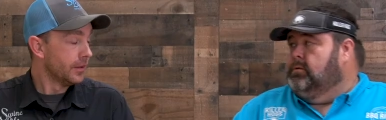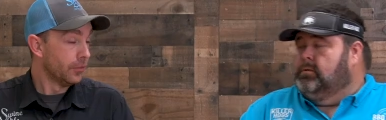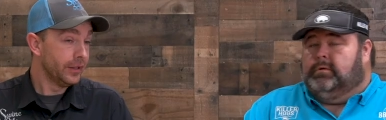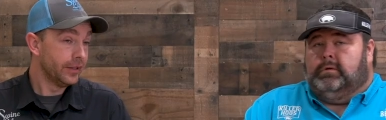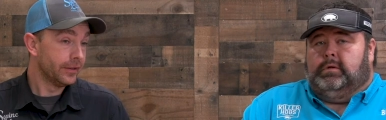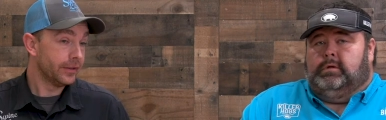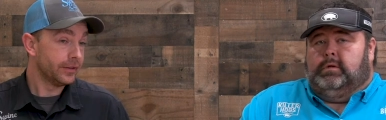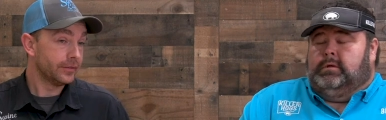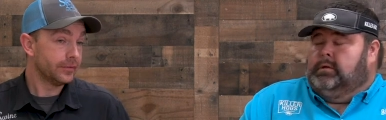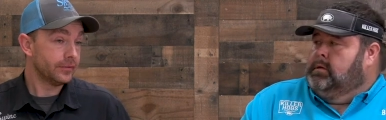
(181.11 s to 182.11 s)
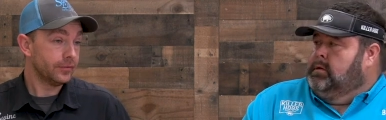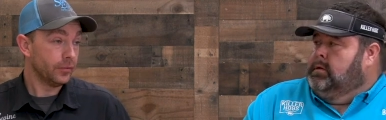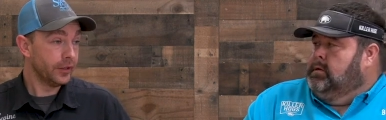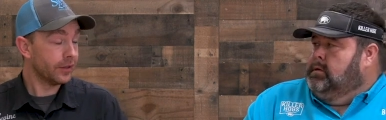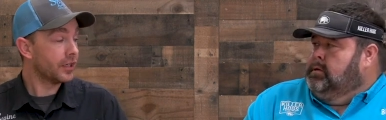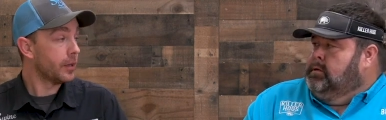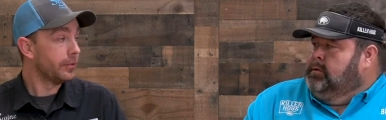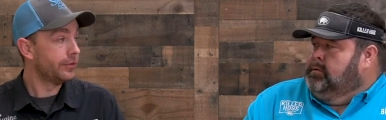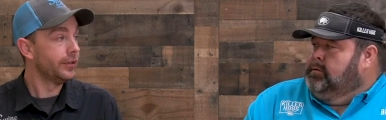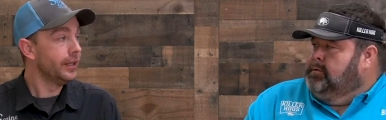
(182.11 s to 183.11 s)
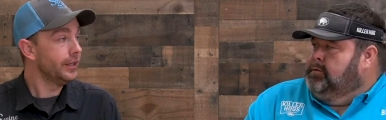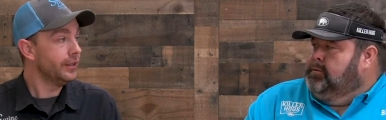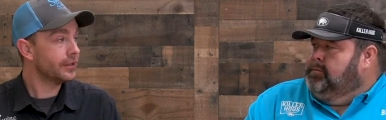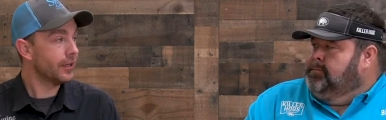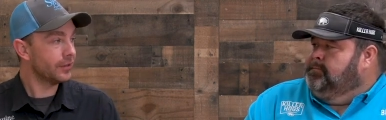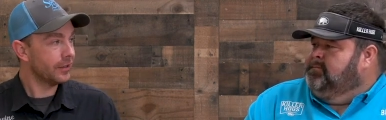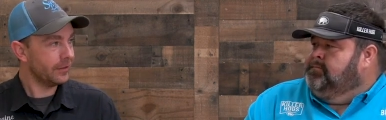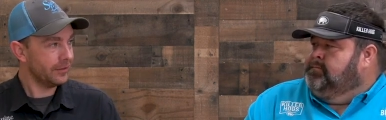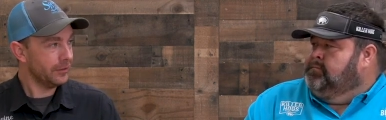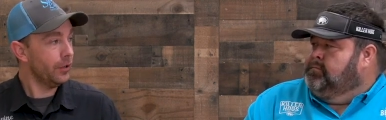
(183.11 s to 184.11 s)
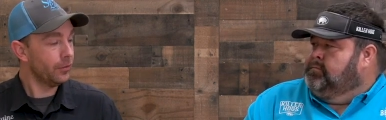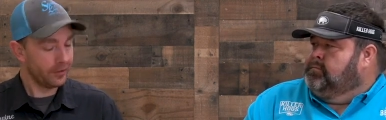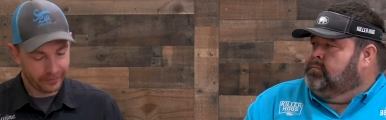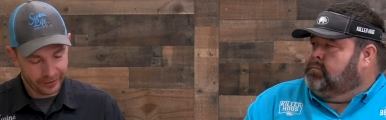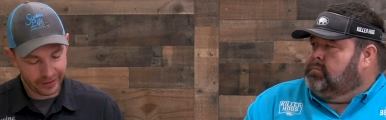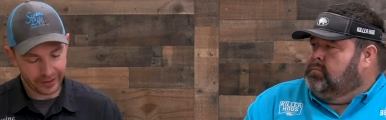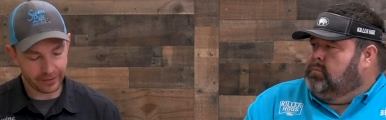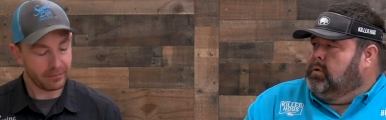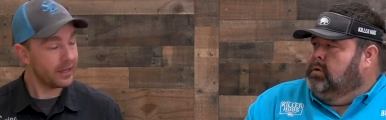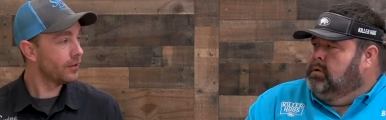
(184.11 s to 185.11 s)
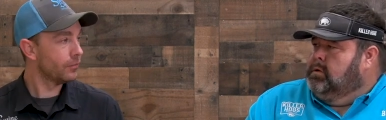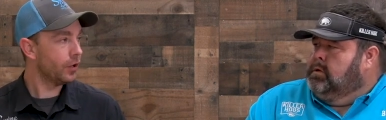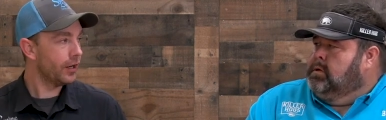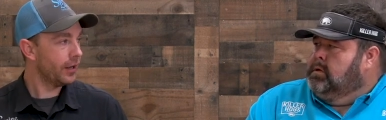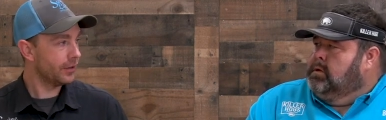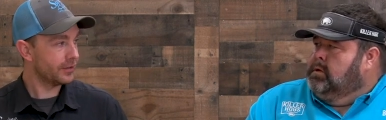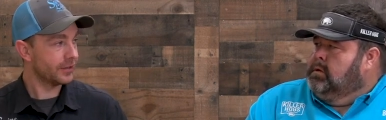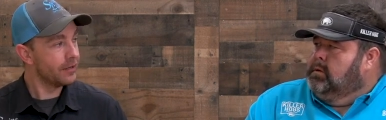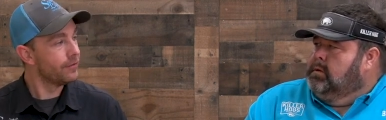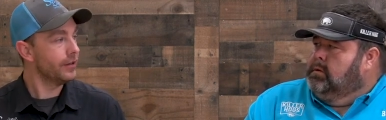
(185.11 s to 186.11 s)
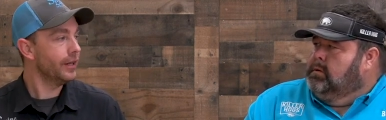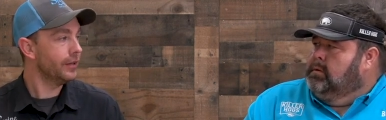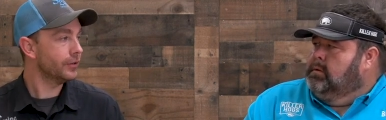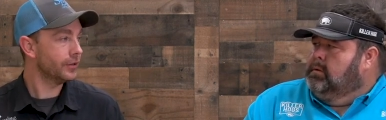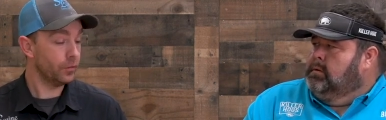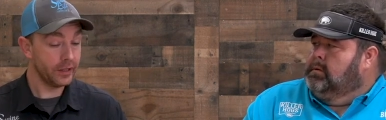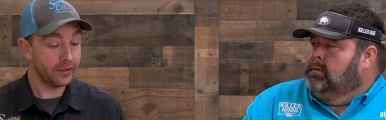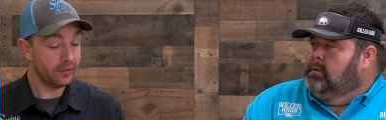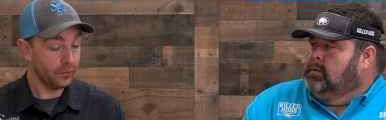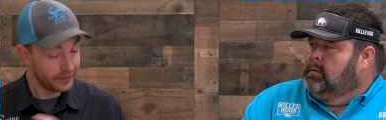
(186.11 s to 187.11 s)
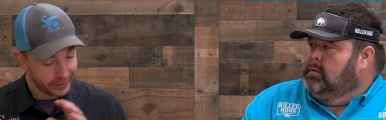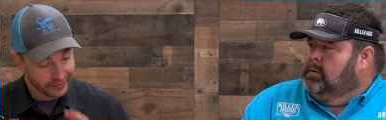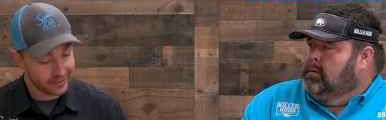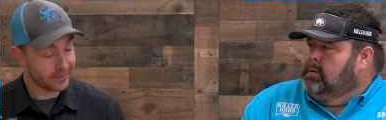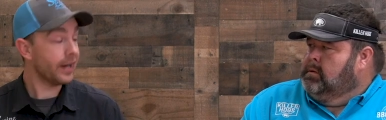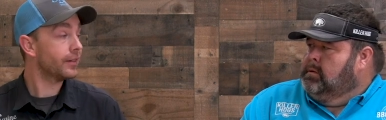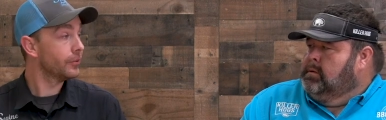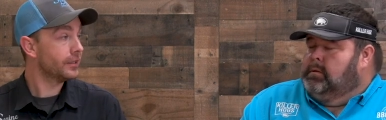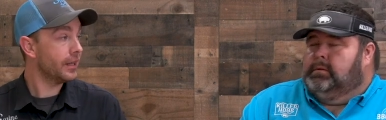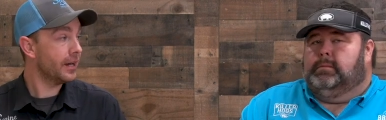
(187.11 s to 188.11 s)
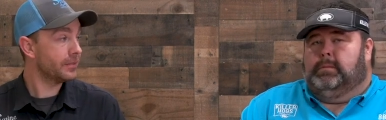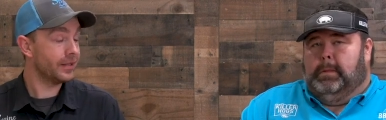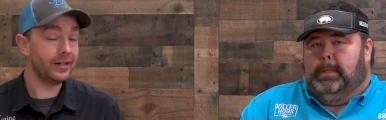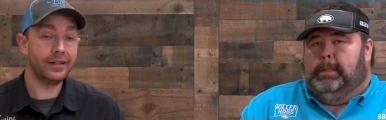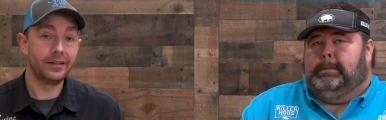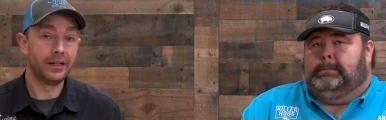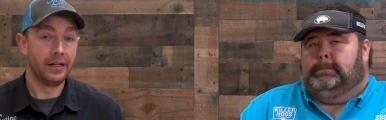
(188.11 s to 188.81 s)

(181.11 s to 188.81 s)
Speaker 1: we done we done a couple of fillets, and I was like, you know, we're gonna put it in medium rare, see if it nails it. We, we done exactly what the app said,